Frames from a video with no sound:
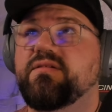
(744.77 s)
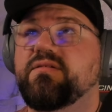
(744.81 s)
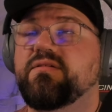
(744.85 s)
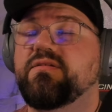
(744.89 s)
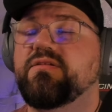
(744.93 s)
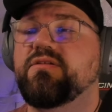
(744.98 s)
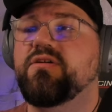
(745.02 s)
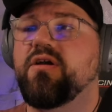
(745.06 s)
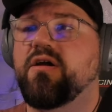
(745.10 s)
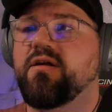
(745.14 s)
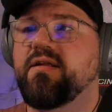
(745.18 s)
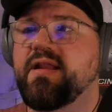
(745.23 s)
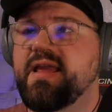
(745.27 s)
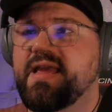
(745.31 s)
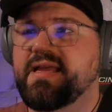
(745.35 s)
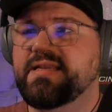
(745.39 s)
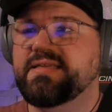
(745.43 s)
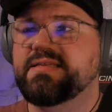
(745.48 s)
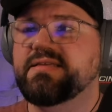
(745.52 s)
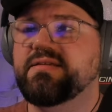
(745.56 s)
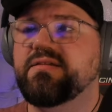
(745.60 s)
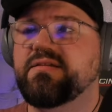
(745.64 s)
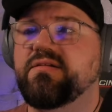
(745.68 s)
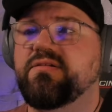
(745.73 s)

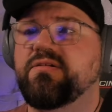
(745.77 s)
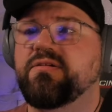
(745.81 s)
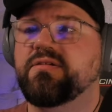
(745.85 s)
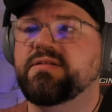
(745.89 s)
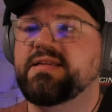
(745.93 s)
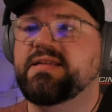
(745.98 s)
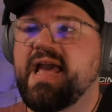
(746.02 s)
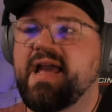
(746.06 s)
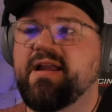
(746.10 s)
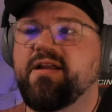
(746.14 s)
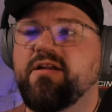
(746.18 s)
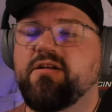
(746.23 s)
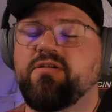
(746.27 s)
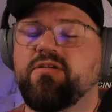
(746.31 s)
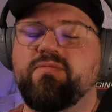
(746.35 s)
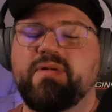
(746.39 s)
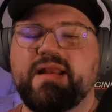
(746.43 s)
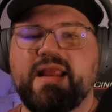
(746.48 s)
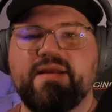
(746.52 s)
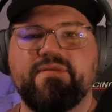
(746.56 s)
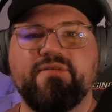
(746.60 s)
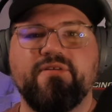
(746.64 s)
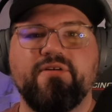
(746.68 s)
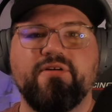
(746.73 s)
Garnet or Dagger
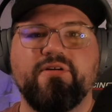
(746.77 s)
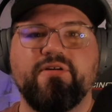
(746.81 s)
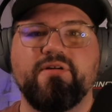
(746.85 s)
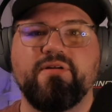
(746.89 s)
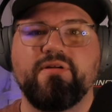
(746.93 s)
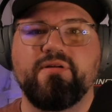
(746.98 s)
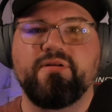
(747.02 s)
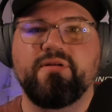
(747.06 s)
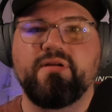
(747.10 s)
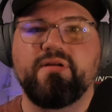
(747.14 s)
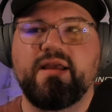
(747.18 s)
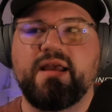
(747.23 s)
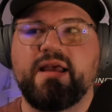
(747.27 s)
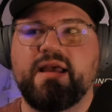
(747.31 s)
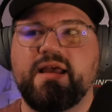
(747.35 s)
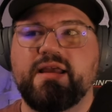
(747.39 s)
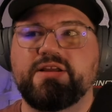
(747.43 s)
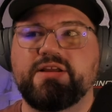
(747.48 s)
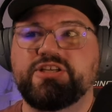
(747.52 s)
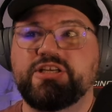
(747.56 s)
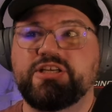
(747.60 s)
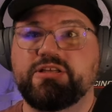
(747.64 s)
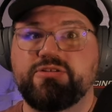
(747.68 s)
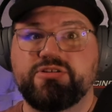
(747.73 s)
whenever
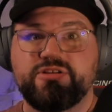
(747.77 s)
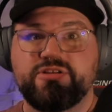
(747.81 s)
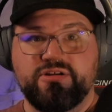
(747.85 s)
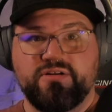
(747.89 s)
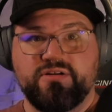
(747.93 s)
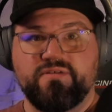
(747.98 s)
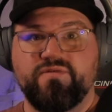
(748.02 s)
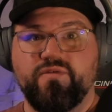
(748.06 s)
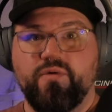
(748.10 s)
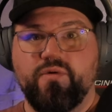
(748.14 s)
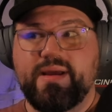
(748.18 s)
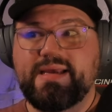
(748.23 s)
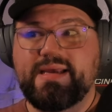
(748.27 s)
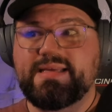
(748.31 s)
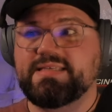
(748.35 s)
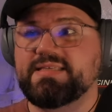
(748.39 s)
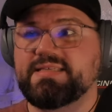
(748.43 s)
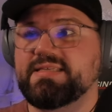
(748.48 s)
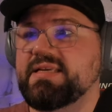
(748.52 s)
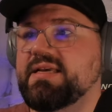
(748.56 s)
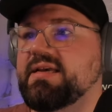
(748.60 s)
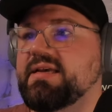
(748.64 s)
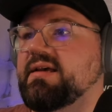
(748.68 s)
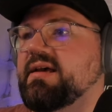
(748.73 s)
she loses her
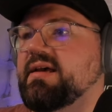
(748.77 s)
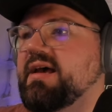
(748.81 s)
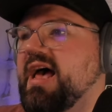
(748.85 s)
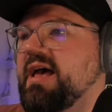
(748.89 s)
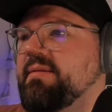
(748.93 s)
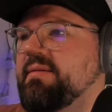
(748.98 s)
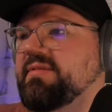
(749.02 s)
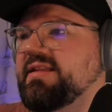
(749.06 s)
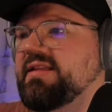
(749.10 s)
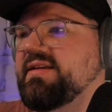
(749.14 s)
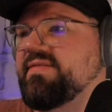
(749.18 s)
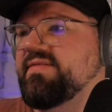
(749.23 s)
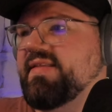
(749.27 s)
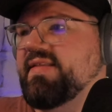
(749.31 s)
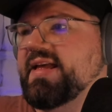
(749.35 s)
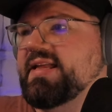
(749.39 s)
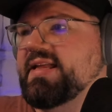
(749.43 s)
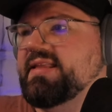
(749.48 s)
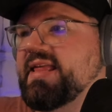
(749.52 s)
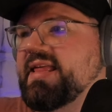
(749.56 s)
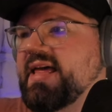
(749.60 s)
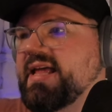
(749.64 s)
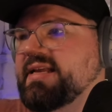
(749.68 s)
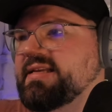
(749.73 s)
voice. I believe
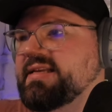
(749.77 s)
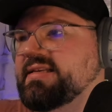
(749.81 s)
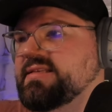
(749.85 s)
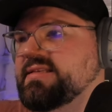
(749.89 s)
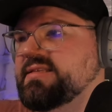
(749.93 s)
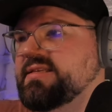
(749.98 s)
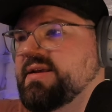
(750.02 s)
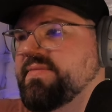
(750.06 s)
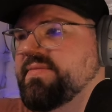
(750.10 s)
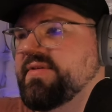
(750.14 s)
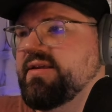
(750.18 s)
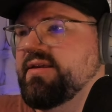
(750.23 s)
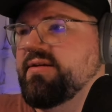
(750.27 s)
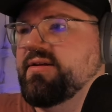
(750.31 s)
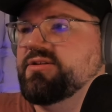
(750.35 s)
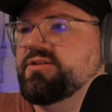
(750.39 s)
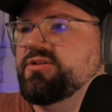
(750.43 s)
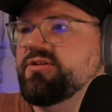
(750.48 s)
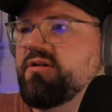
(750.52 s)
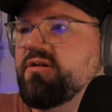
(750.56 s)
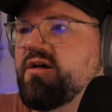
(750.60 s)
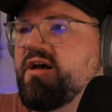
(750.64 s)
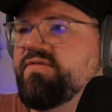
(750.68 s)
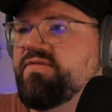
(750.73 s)
that is something you can
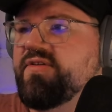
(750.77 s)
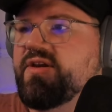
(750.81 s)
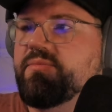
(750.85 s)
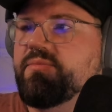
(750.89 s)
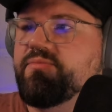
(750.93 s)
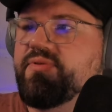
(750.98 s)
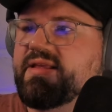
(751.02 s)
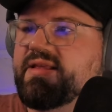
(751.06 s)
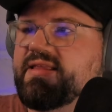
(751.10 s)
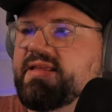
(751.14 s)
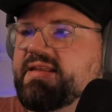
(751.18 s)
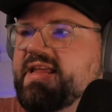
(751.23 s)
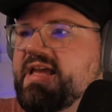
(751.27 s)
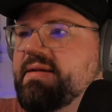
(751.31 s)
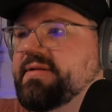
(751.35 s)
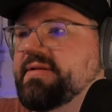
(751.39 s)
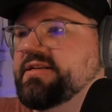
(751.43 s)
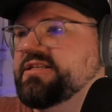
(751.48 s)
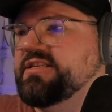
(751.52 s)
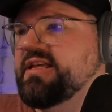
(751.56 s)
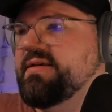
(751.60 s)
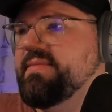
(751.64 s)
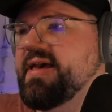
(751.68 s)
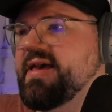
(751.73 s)
turn off. You can break the
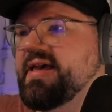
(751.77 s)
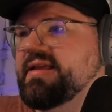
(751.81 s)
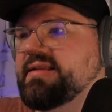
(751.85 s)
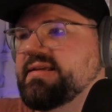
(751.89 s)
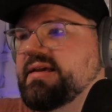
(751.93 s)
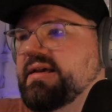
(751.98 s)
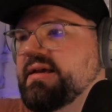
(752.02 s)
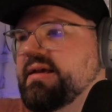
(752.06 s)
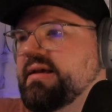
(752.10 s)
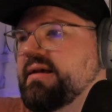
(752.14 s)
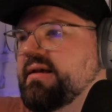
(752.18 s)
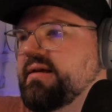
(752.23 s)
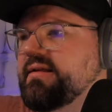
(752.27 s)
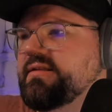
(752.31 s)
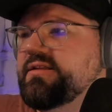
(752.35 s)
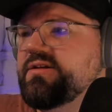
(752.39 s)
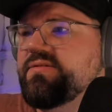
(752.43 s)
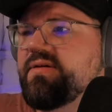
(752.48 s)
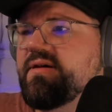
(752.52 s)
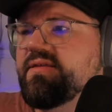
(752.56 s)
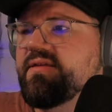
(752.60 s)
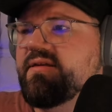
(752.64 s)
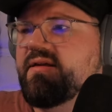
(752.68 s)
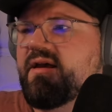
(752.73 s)
damage limit,
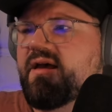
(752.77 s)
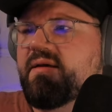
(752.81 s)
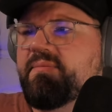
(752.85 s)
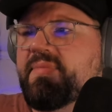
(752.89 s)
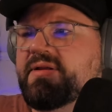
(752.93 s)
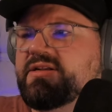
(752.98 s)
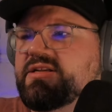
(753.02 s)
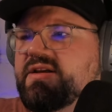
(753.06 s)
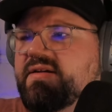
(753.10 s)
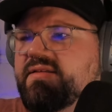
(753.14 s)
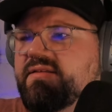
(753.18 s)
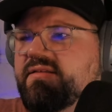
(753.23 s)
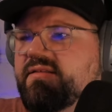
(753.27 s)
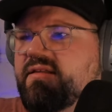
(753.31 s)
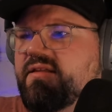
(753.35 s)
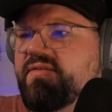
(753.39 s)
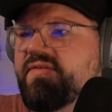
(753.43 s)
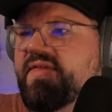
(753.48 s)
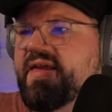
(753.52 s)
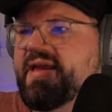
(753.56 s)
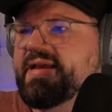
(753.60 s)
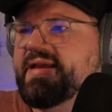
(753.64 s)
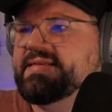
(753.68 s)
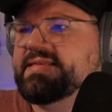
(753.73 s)
do a bunch of other little
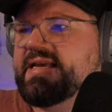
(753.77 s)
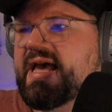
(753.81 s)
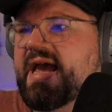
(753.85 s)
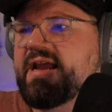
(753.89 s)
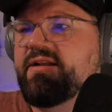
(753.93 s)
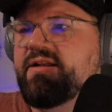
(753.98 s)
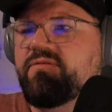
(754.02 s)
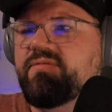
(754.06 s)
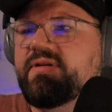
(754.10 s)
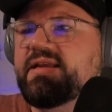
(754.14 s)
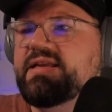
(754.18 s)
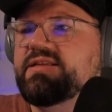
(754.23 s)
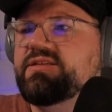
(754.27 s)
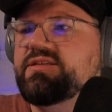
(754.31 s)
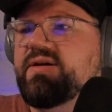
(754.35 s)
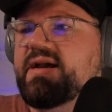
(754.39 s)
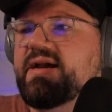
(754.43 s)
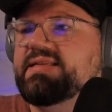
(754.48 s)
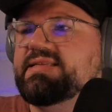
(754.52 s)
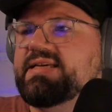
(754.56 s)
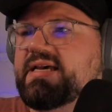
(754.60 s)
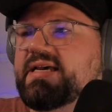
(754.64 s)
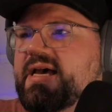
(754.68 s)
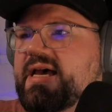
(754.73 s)
things. I don't really do
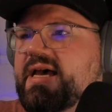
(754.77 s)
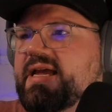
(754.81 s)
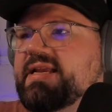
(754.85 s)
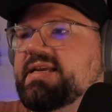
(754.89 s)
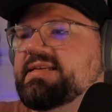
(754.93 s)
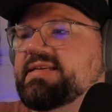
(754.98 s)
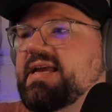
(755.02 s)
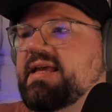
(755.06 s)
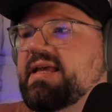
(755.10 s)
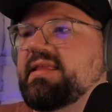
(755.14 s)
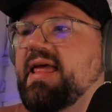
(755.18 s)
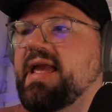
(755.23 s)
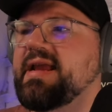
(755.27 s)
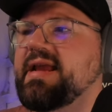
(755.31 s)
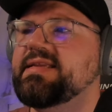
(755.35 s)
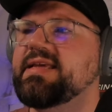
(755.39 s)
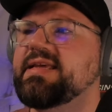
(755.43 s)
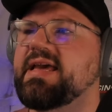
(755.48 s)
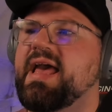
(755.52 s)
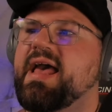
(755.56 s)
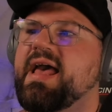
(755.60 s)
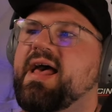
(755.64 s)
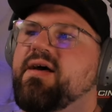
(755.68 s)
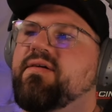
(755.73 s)
a ton because I like
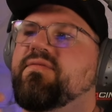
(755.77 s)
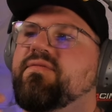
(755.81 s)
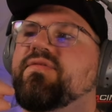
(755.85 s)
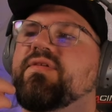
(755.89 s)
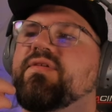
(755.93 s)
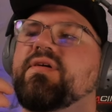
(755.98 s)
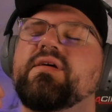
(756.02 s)
to have